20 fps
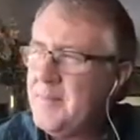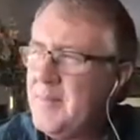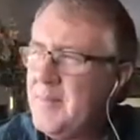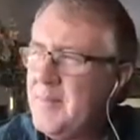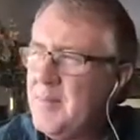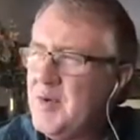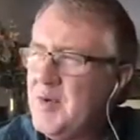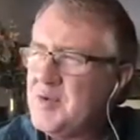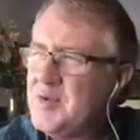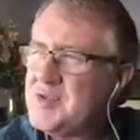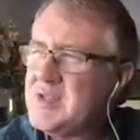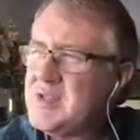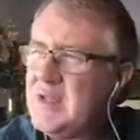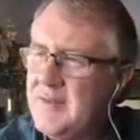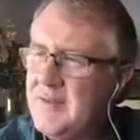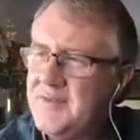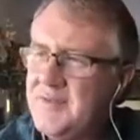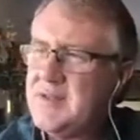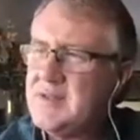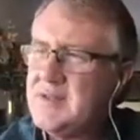The most
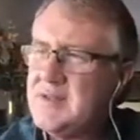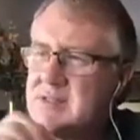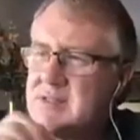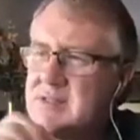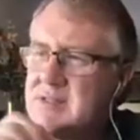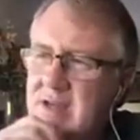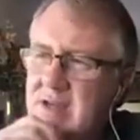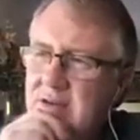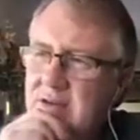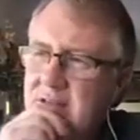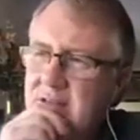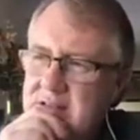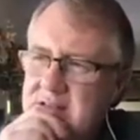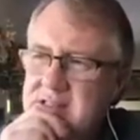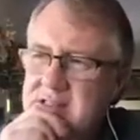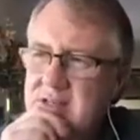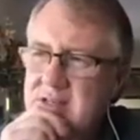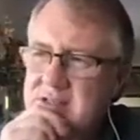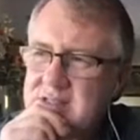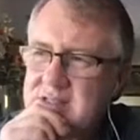gifted singer that
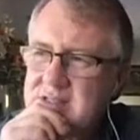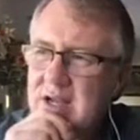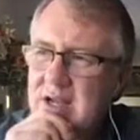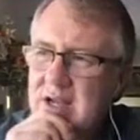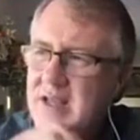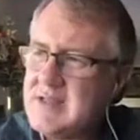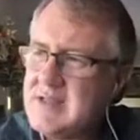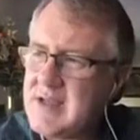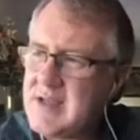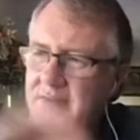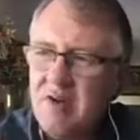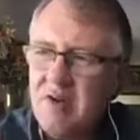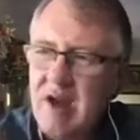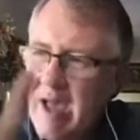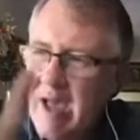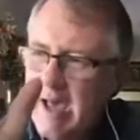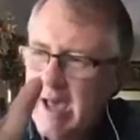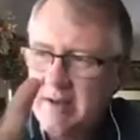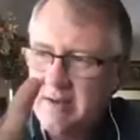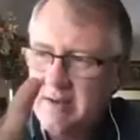Southside has ever
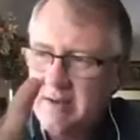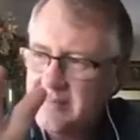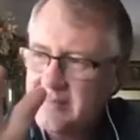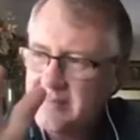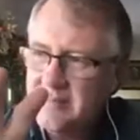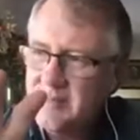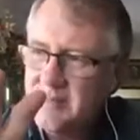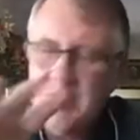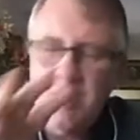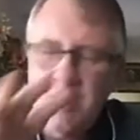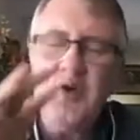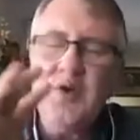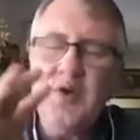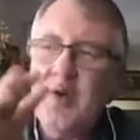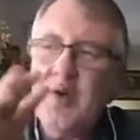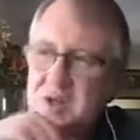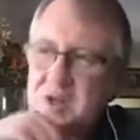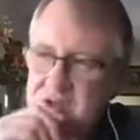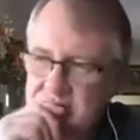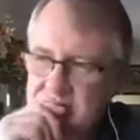had, no
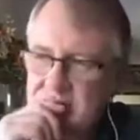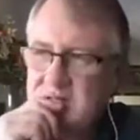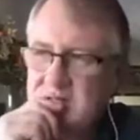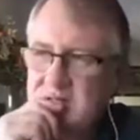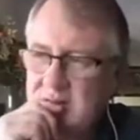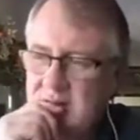question,